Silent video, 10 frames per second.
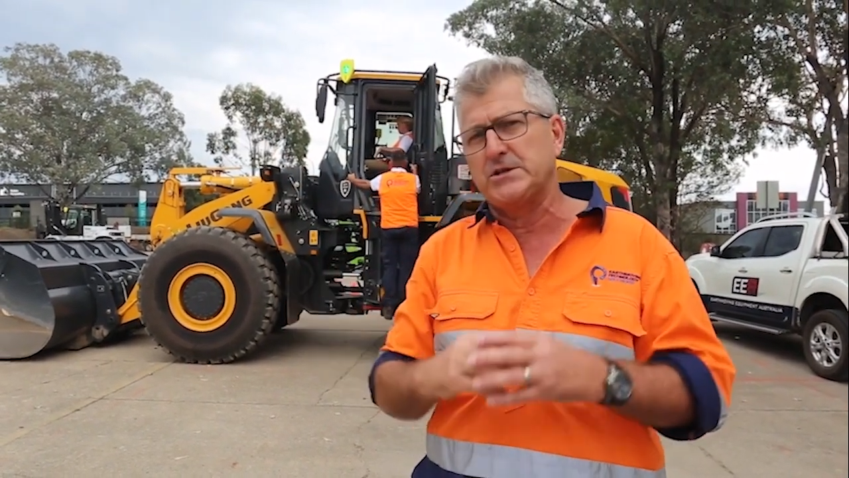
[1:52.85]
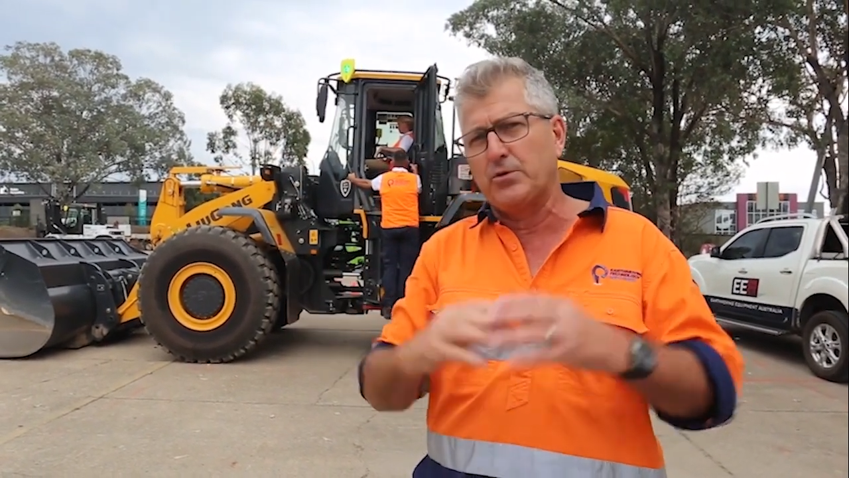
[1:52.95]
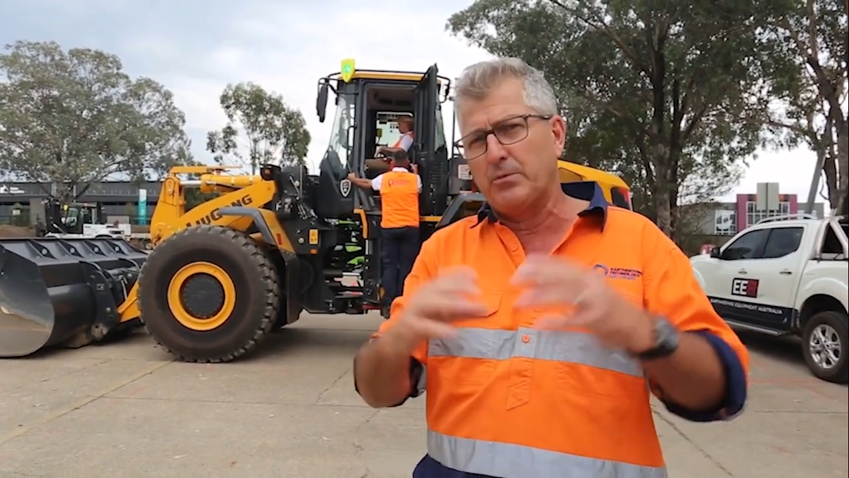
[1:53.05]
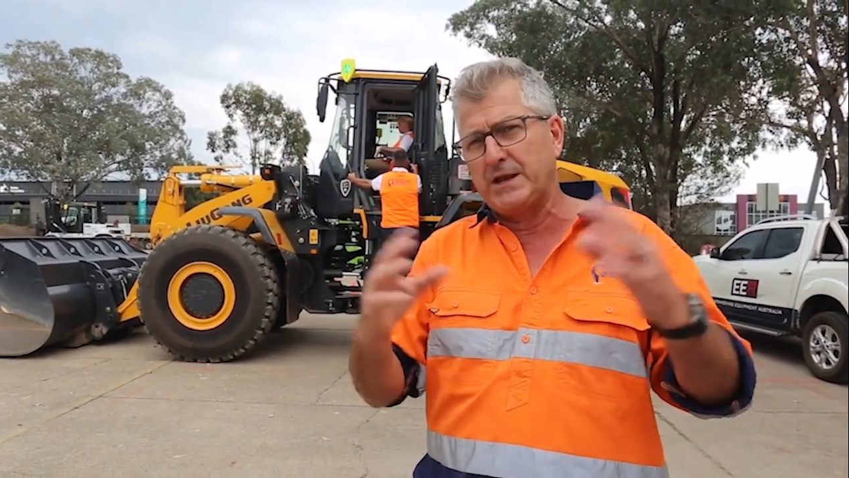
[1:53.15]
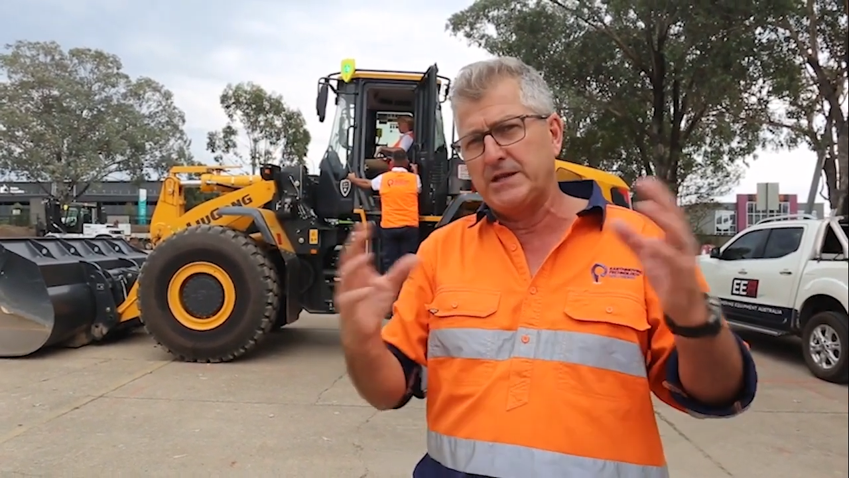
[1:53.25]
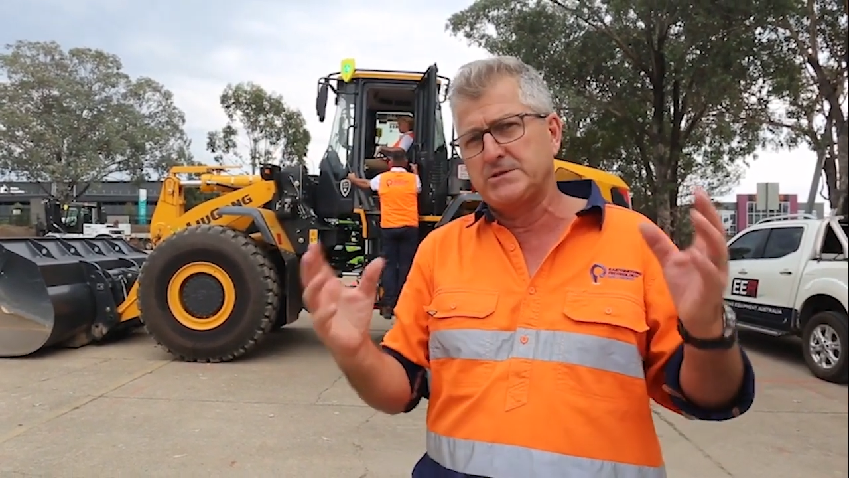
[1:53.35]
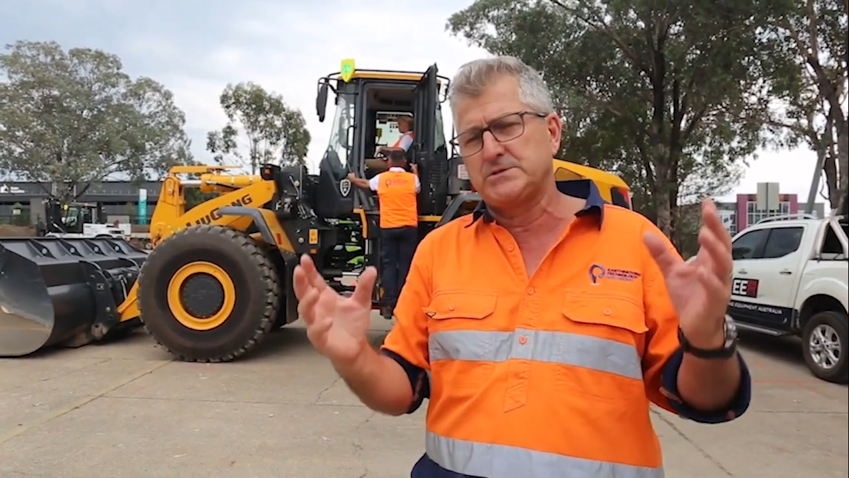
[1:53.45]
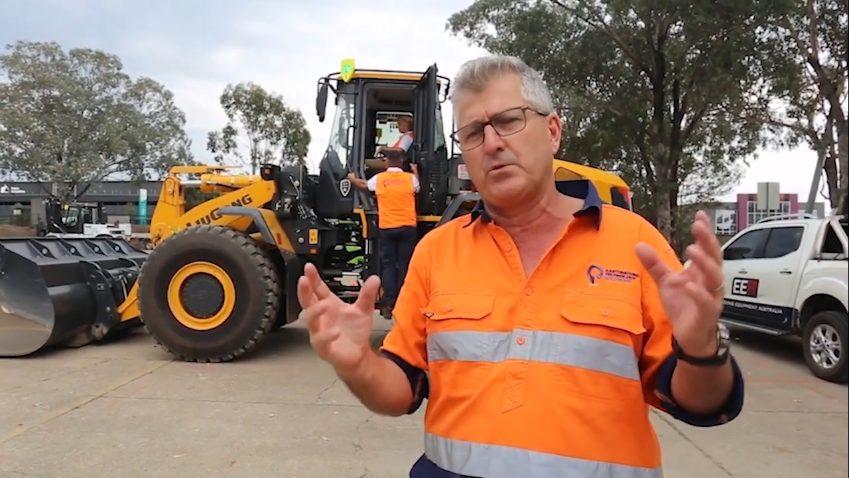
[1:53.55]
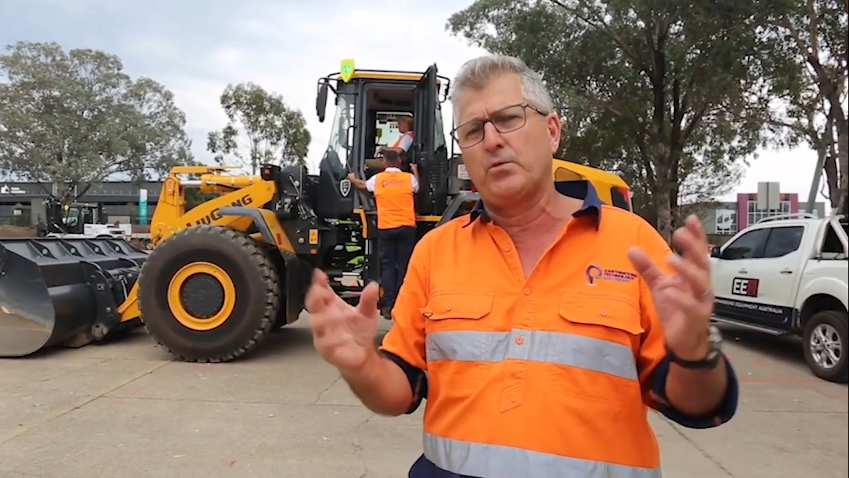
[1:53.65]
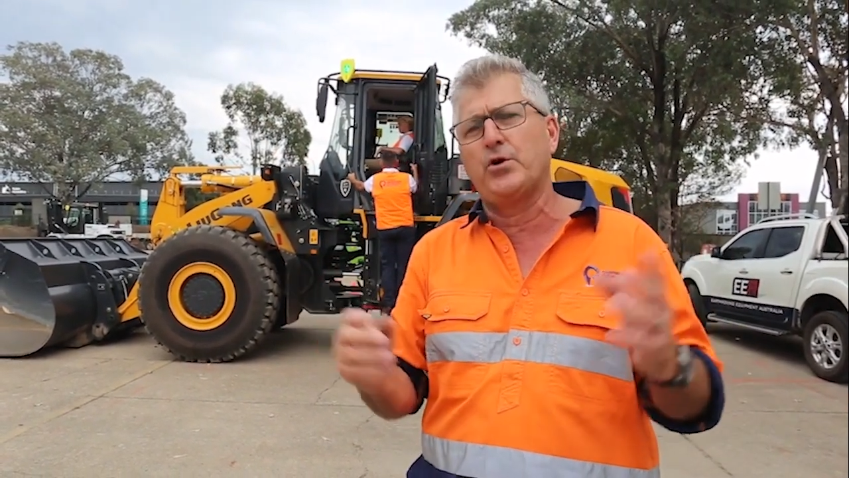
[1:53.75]
and your
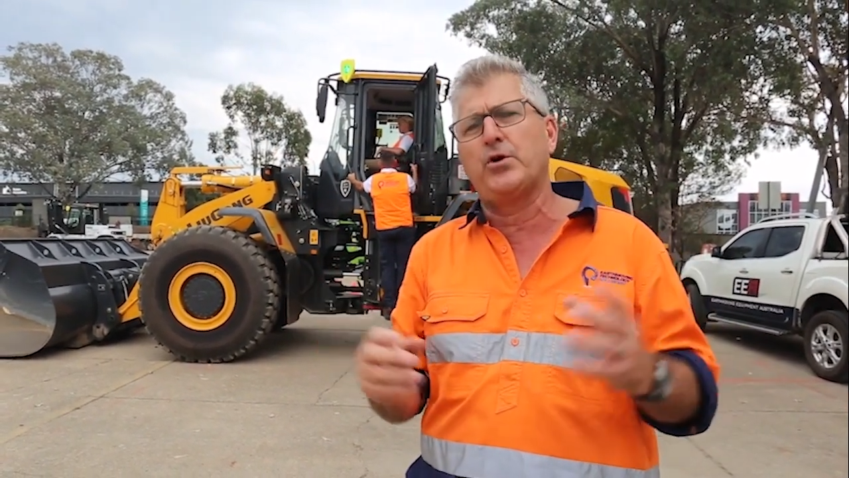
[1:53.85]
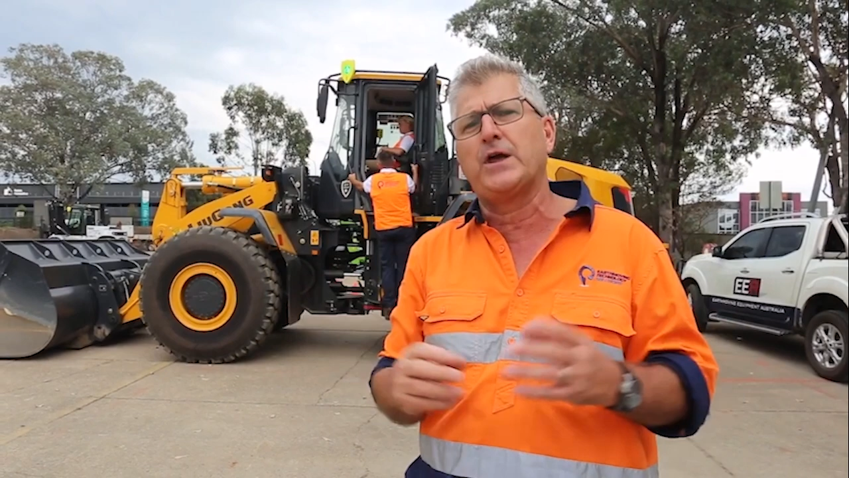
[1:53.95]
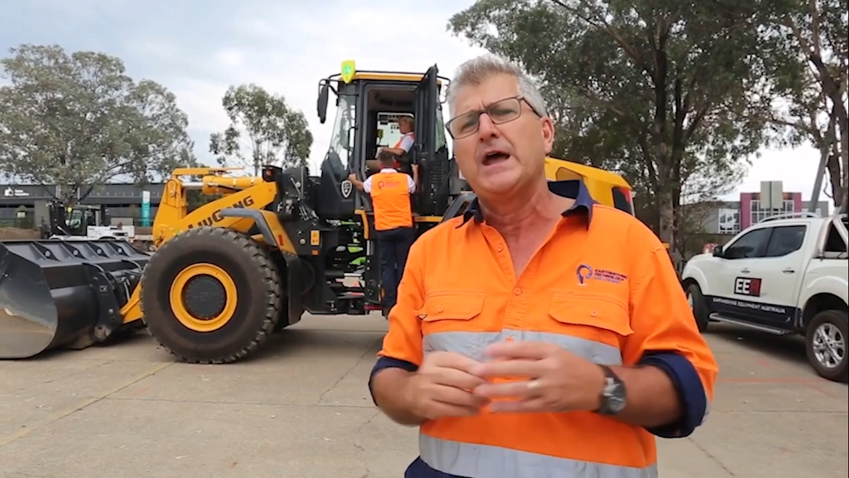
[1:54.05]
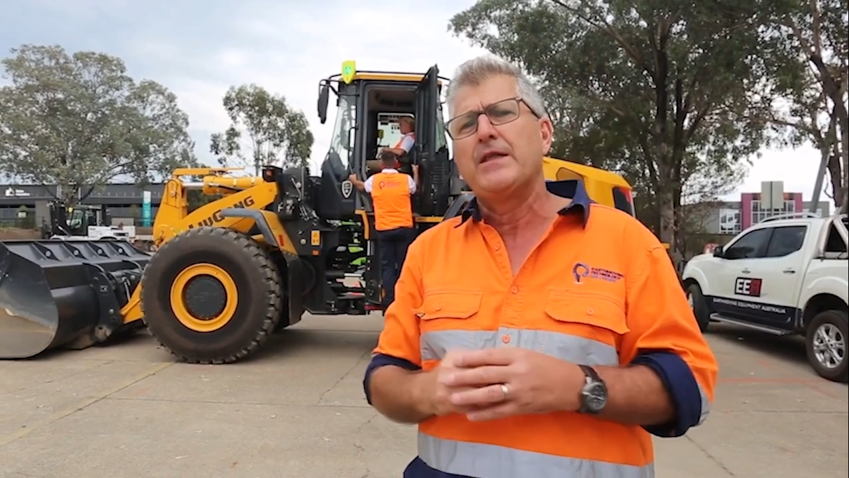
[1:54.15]
managers at work,